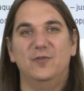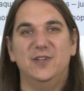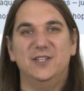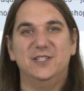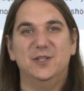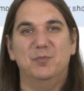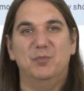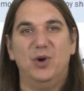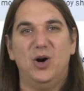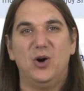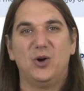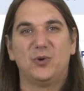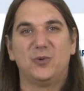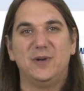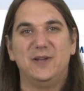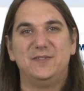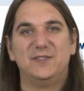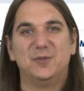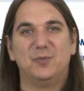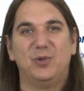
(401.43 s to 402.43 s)
visit
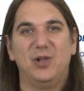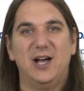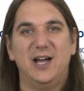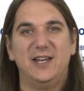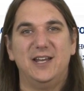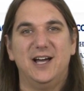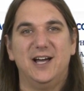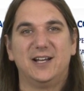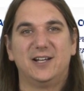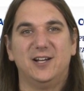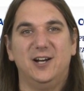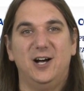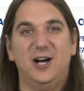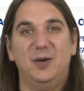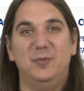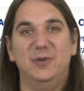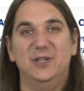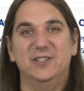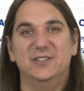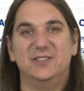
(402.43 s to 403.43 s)

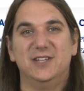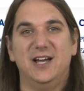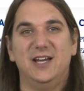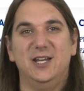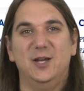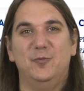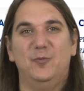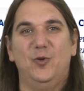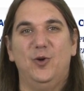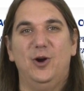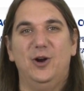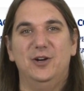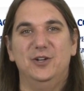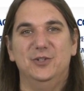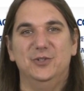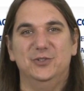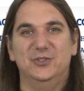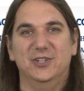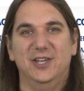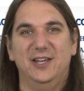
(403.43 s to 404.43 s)
bulkreefsupply.com and sign up for our
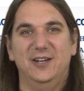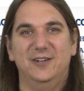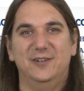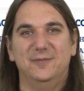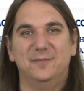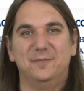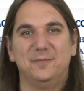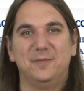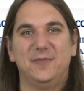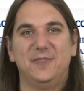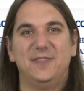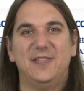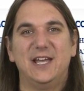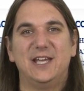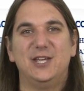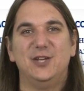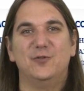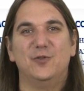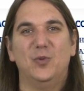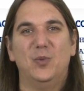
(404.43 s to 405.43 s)
newsletter.
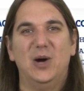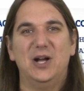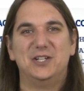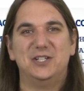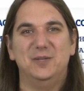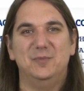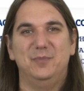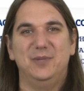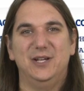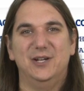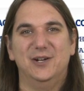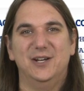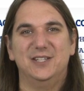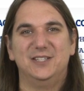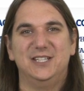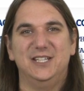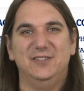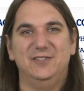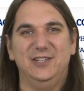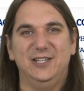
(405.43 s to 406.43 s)
Thank you for watching BRS
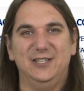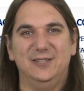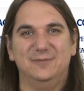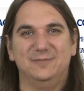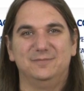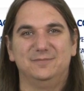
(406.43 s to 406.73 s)
TV.